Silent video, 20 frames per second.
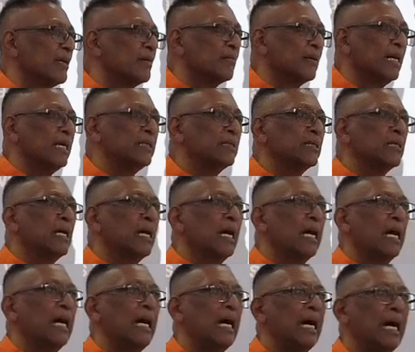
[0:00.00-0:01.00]
All right?
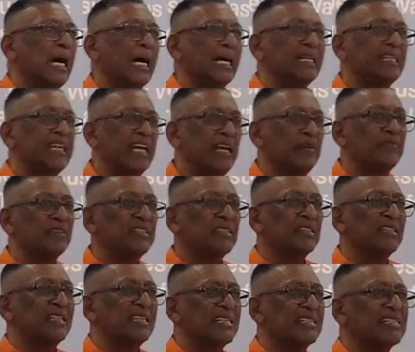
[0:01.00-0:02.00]
And gave it to
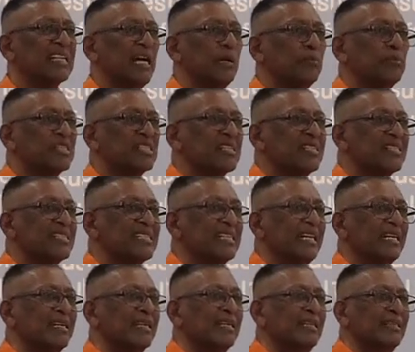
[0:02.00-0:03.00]
the disciples and
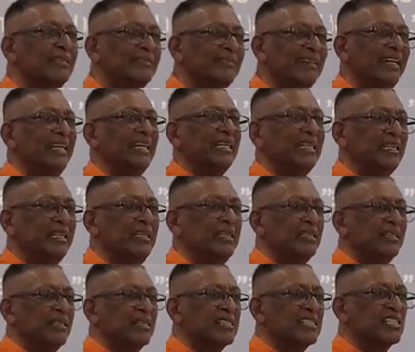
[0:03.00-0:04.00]
said, "Take,
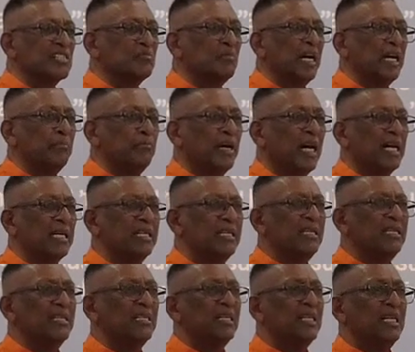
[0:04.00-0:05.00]
eat, this is my body."
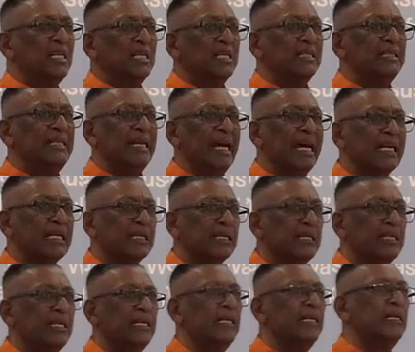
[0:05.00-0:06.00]
Then
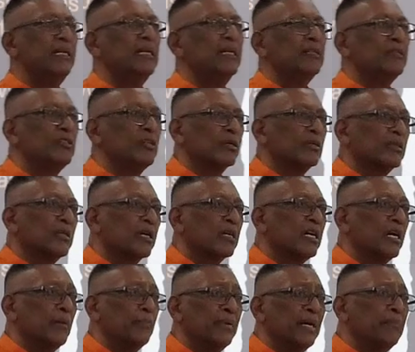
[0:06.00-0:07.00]
He took the
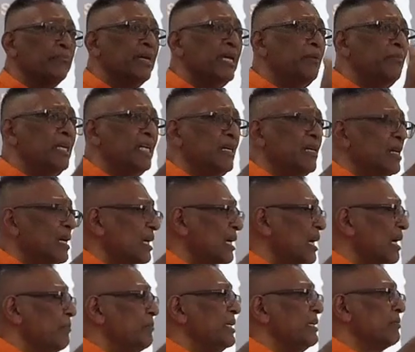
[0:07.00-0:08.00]
cup. And maybe
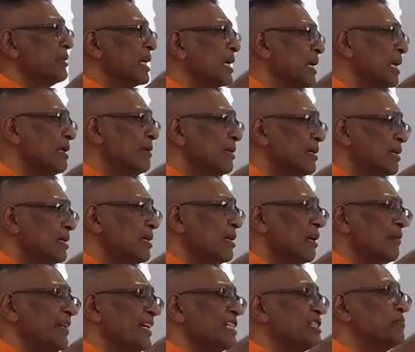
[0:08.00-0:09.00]
a miracle
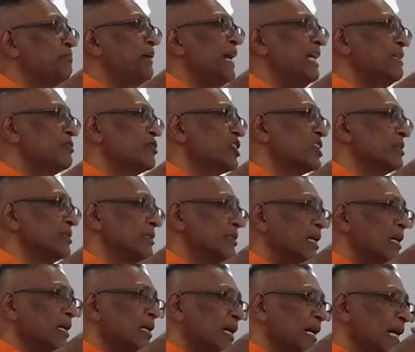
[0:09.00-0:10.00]
of expansion
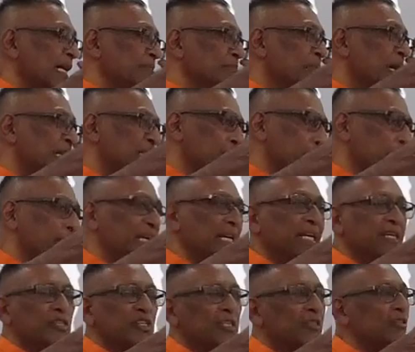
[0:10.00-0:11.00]
and
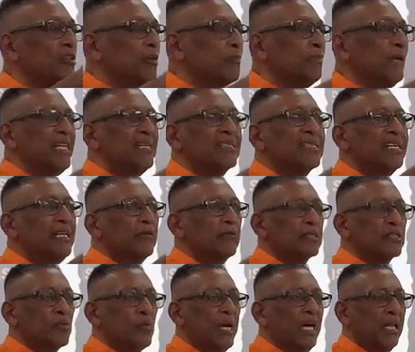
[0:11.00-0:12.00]
multiplication took place here
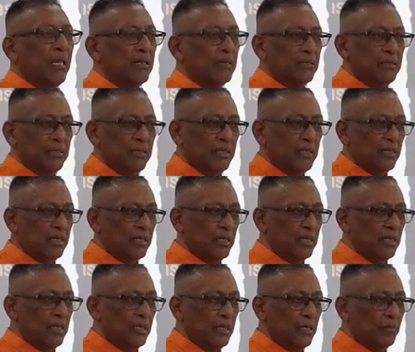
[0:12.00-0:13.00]
as well.
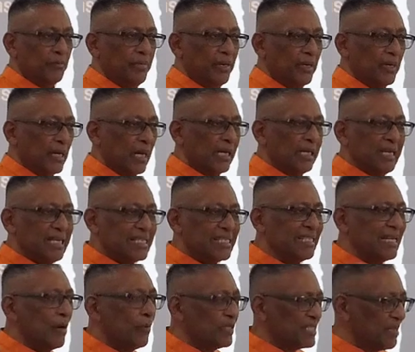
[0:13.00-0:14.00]

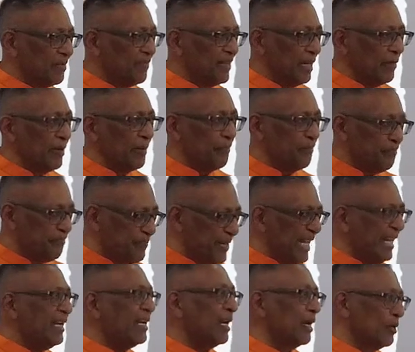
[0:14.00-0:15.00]
Unless that was a very
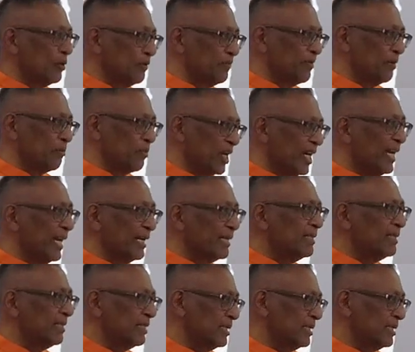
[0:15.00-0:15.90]
big loaf of bread.